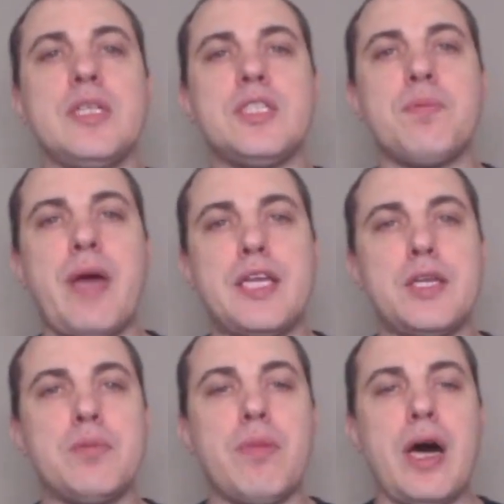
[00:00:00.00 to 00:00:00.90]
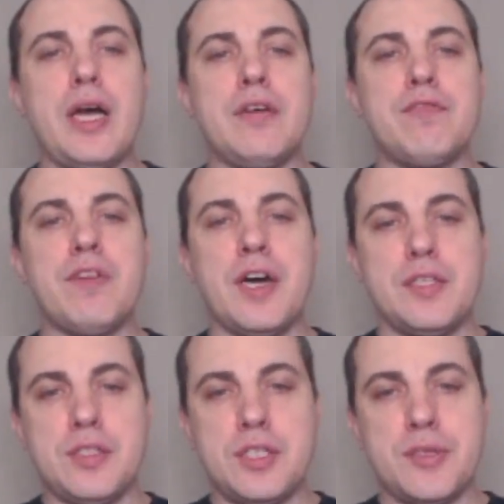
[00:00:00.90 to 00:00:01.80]
spend my
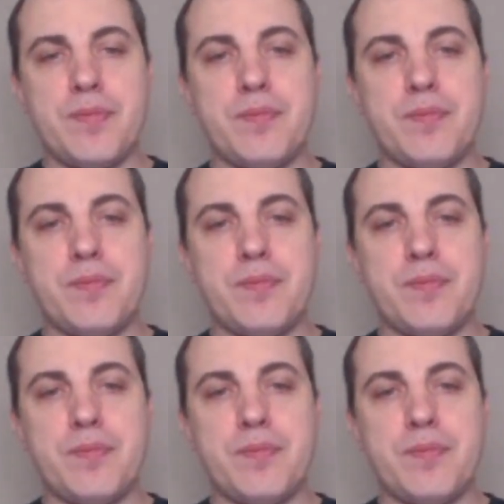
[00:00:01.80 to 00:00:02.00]
funds?